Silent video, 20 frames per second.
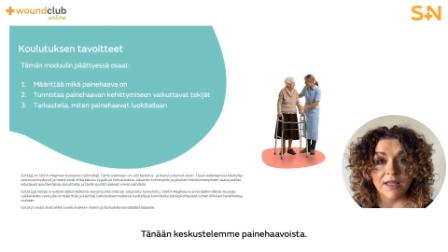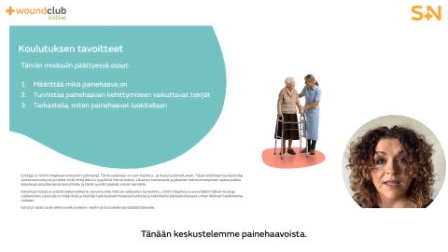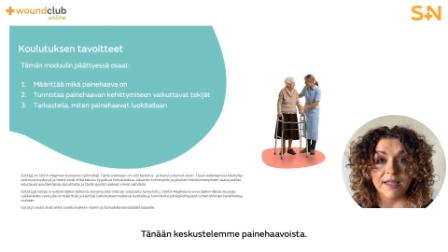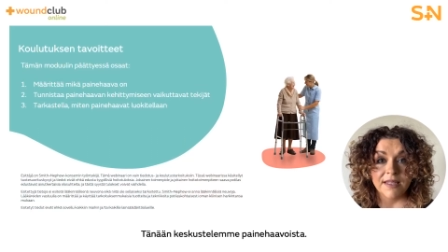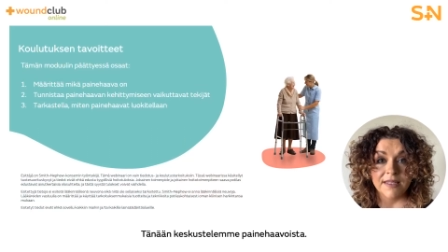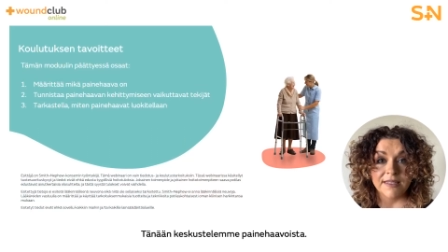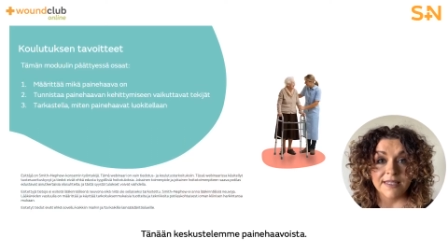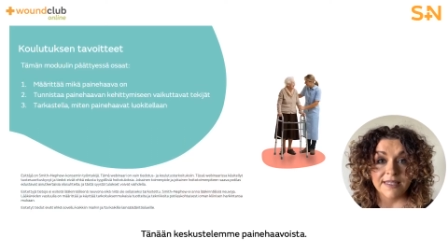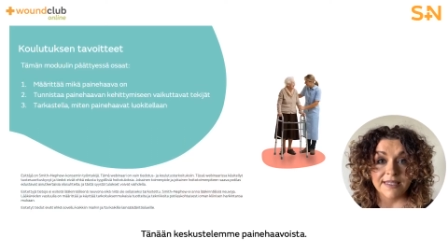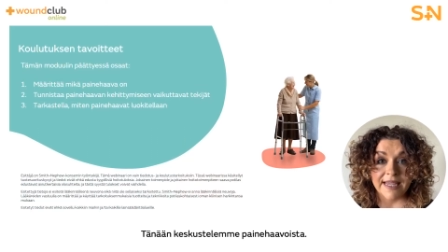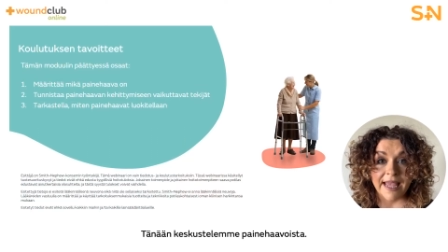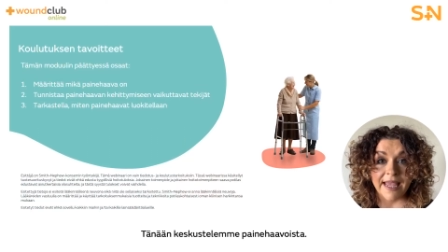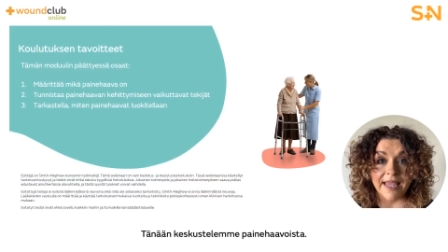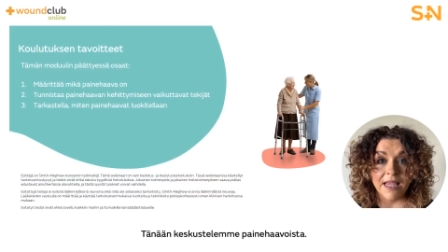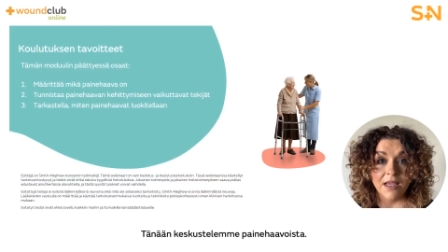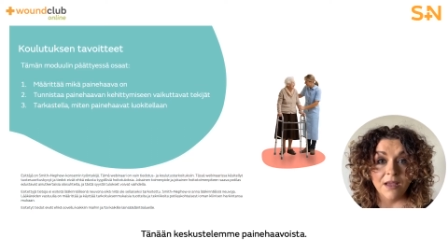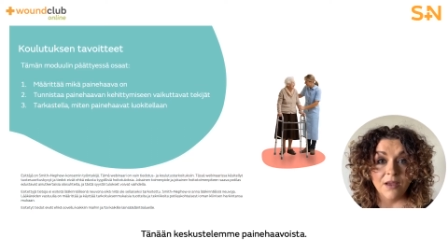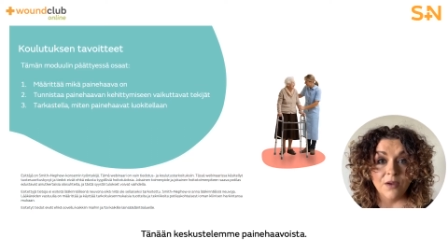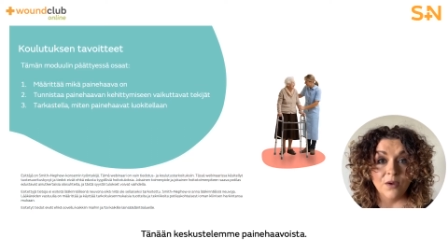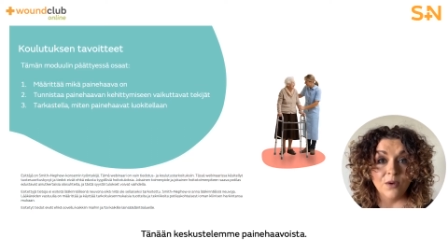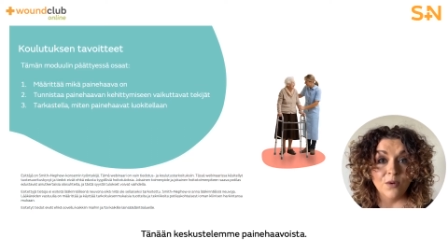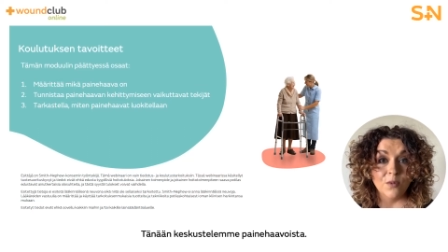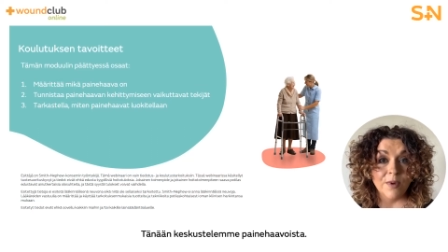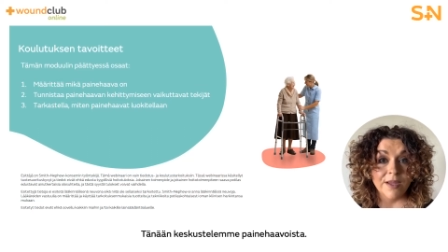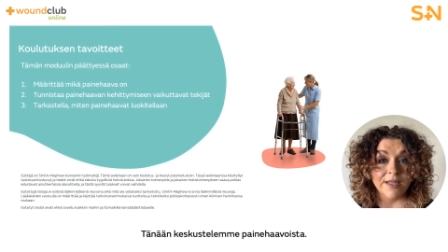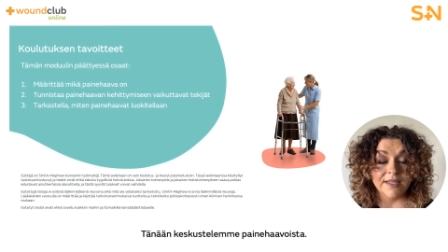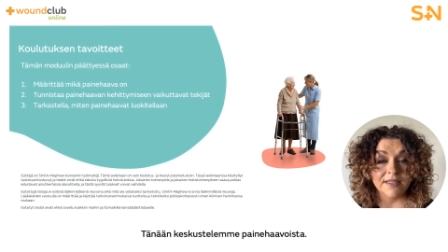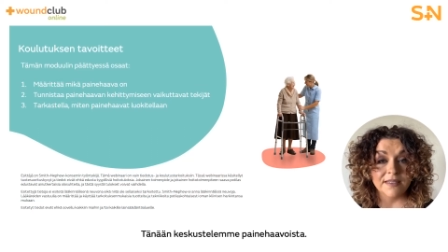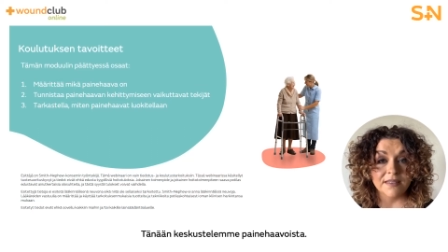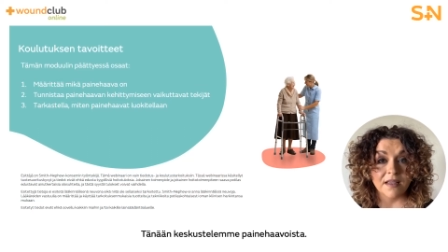Today, we're
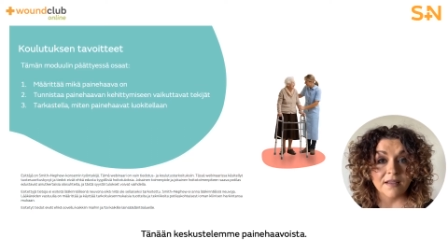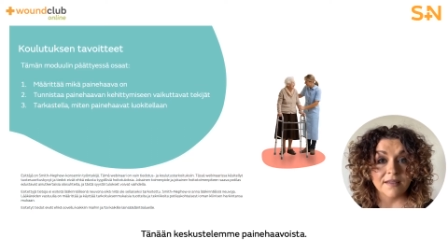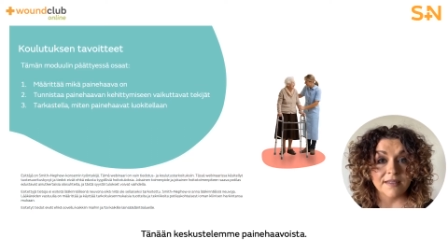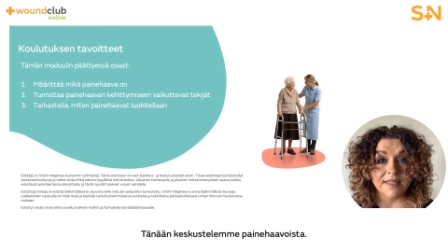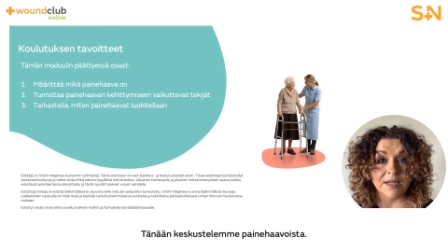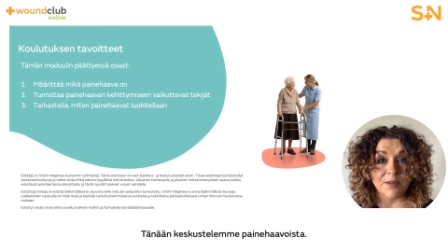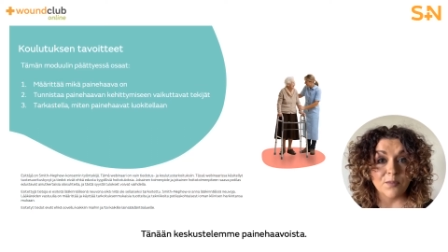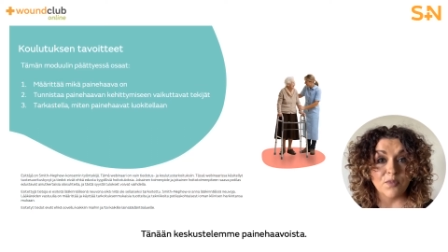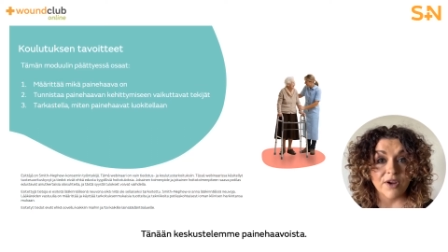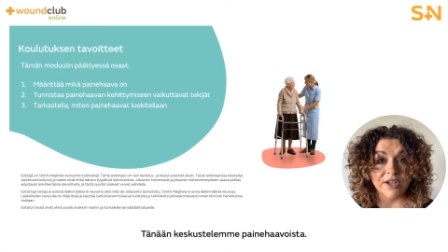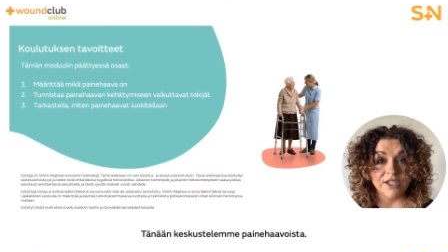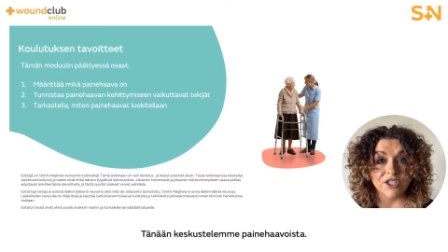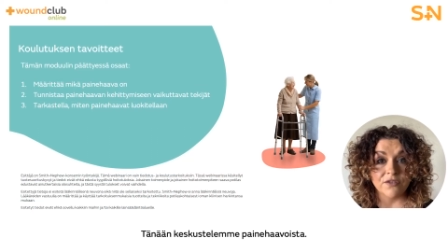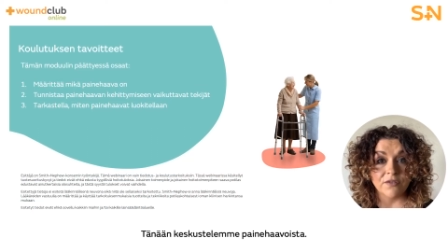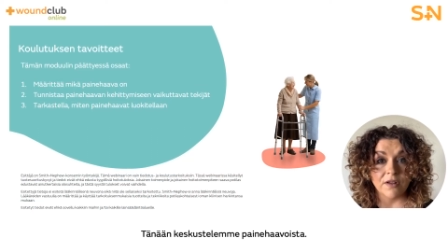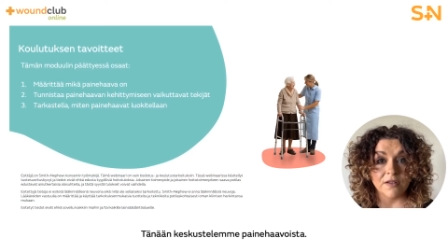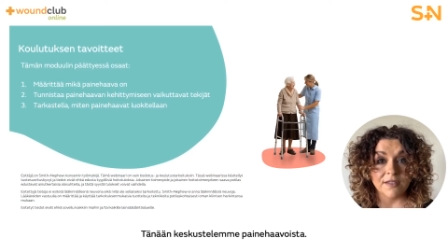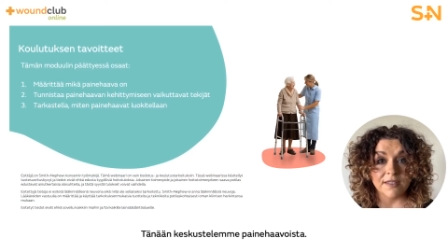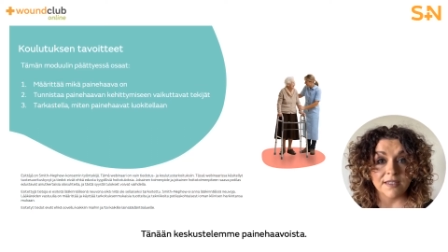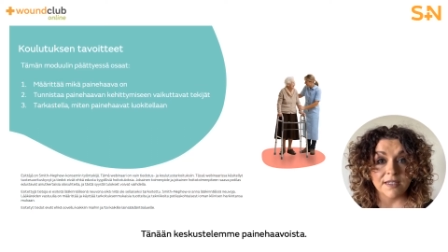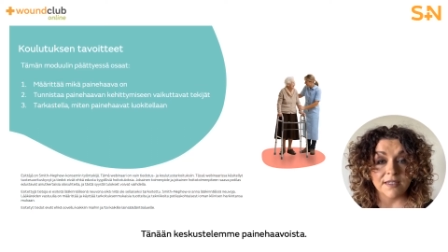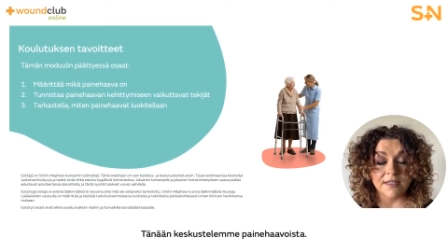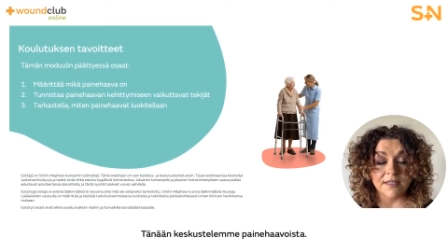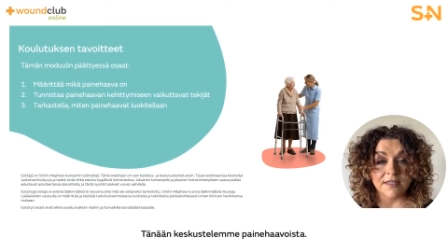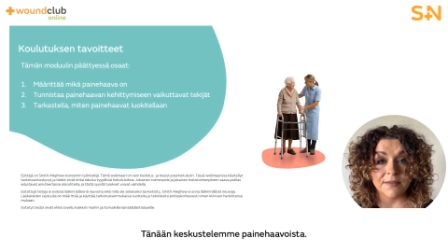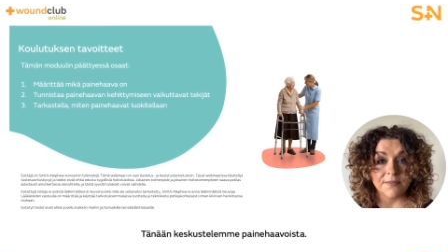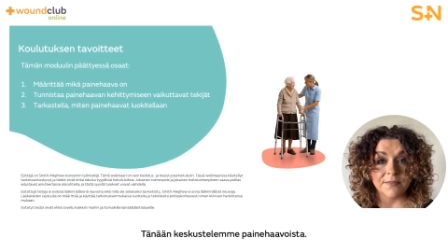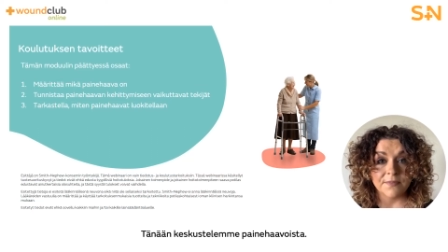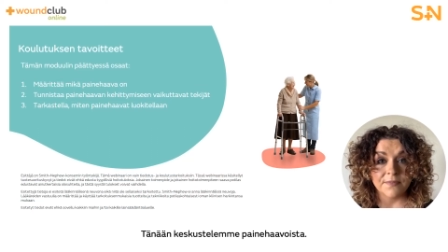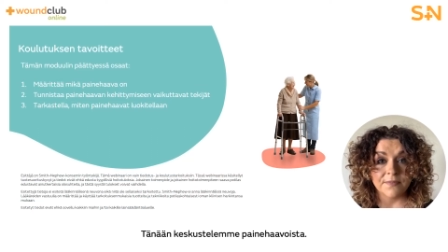discussing pressure ulcers.